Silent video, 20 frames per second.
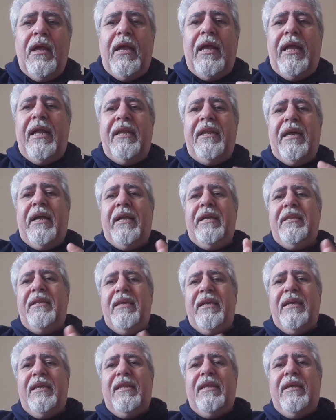And
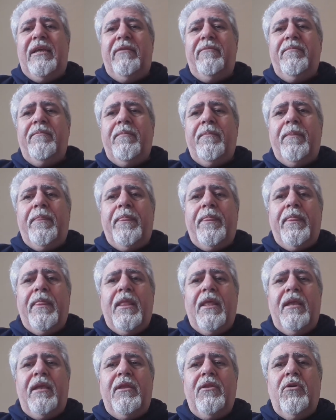ideally,
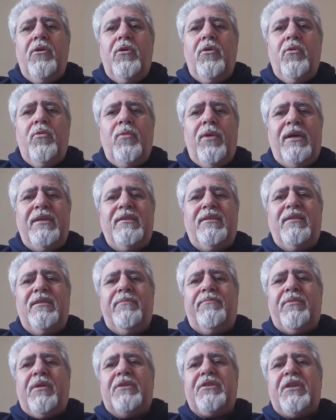you know, once the
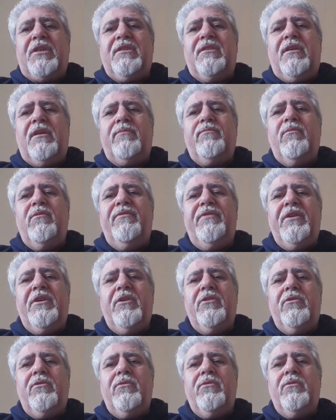project starts moving
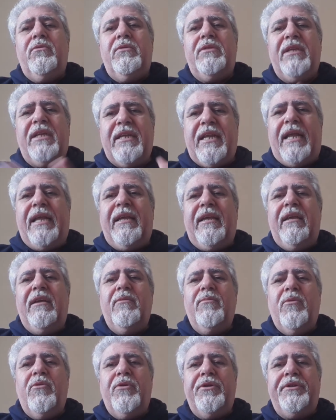into the
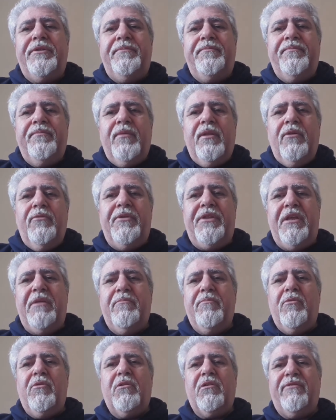cranking mode, we
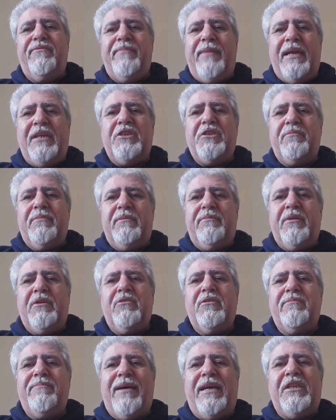need more of management,
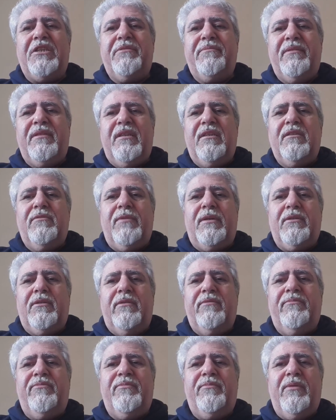because management is what
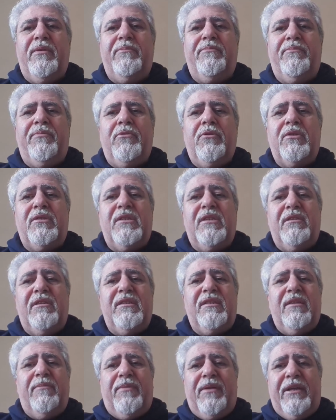imposes the
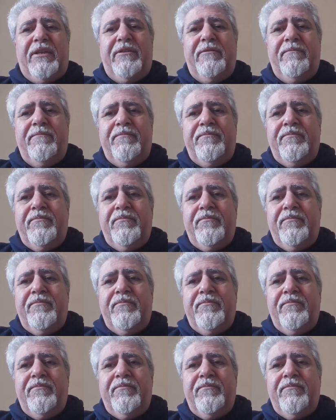discipline